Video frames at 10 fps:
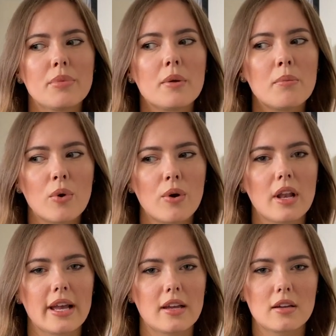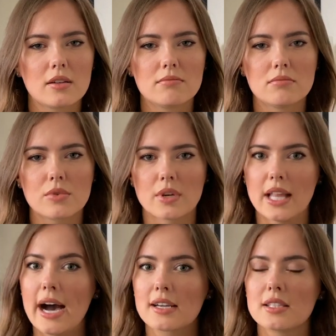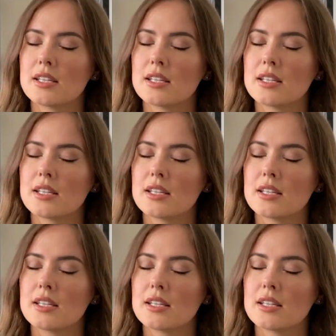bit more like relaxed.